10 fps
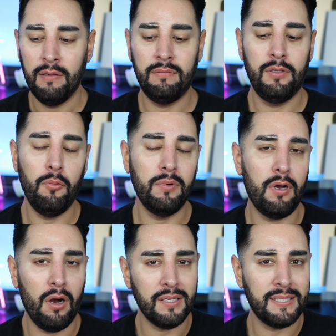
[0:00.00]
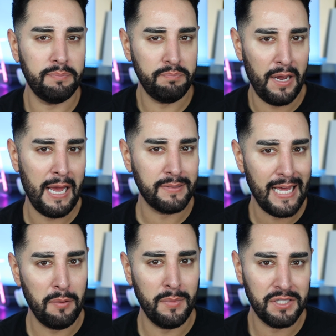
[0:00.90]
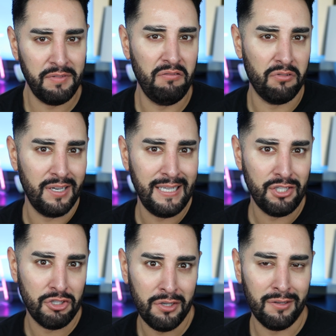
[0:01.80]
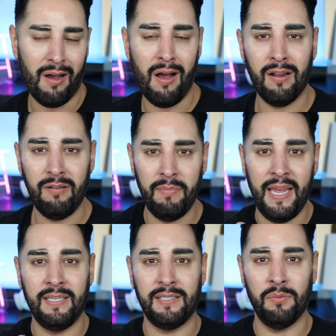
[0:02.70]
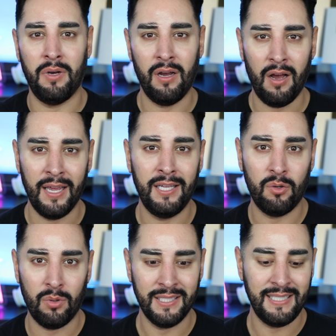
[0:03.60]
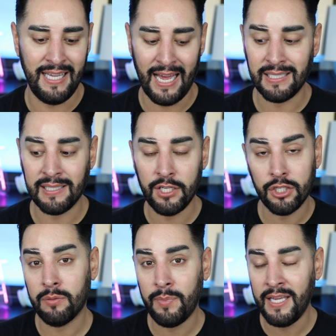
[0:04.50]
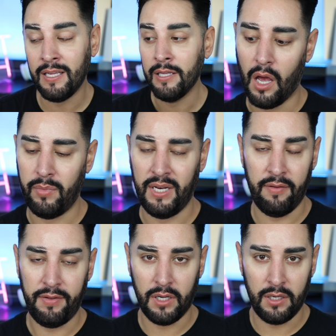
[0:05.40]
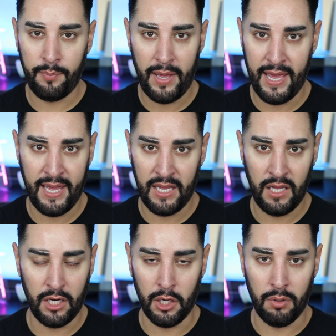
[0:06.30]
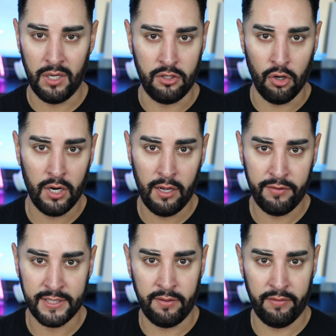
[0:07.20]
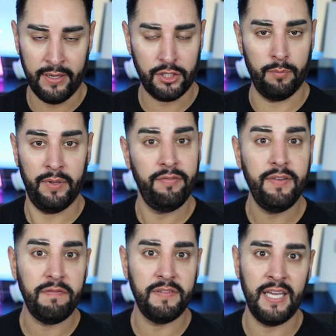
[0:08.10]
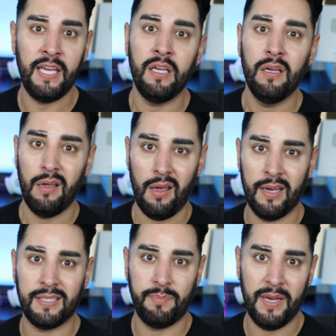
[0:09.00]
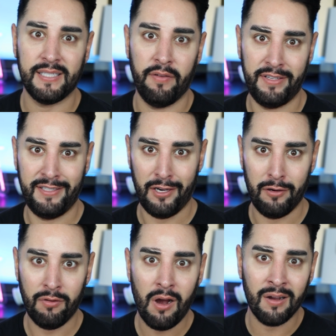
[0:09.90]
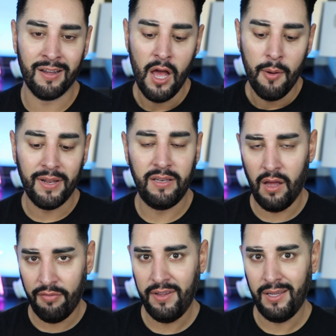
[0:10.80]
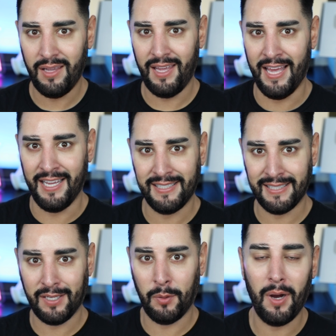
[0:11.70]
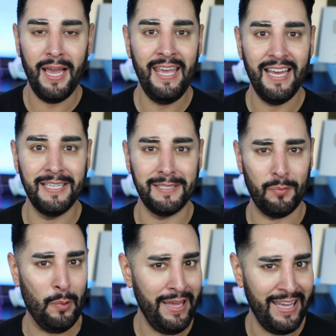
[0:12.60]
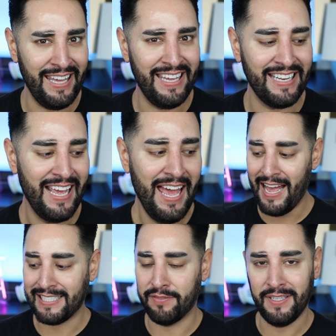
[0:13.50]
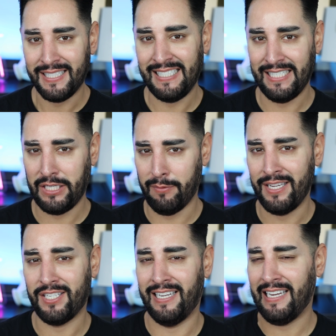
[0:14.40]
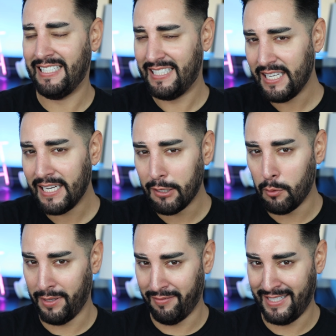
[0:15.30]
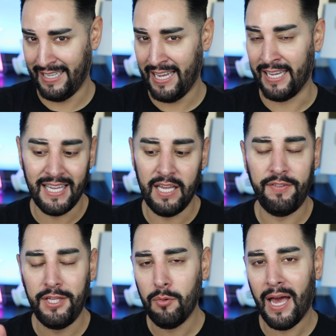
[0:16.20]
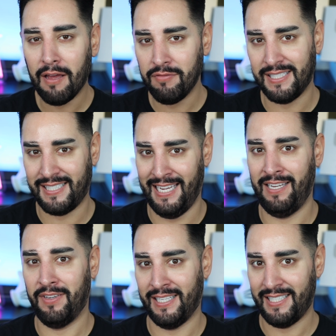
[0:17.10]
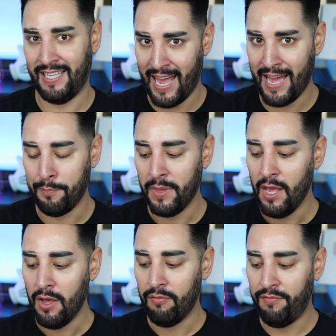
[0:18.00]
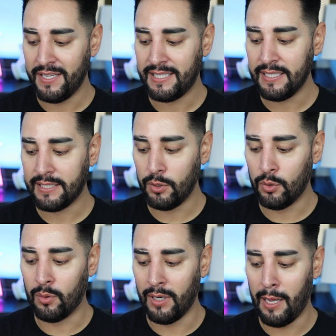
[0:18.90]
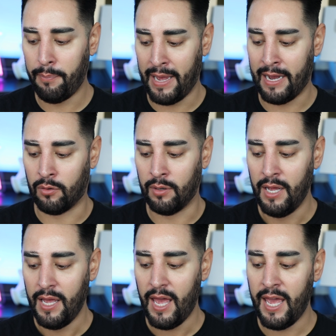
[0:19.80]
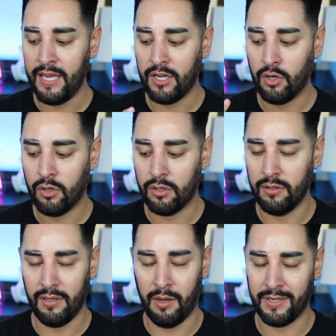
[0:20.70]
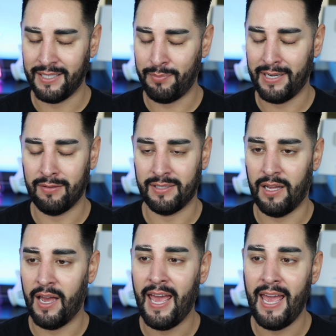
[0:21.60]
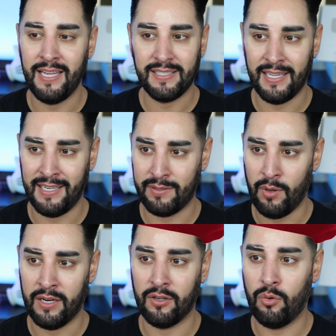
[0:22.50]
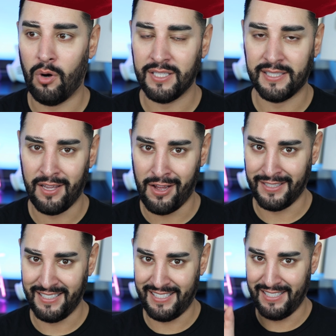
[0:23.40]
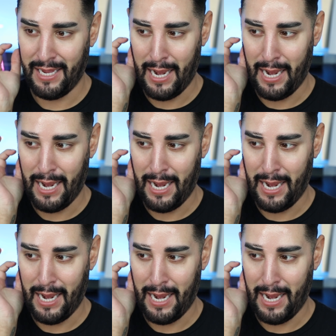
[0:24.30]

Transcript: don't cost perhaps how much they really should or aren't made to a high quality as they should be. I mean, if you're gonna pay, you know, $1 for something that should be 50, expect something to go wrong. But nothing is quite as weird as this situation, and I did a little bit of digging. If you haven't seen this yet, this is all about I'm going to pronounce, I hate saying this word, croissant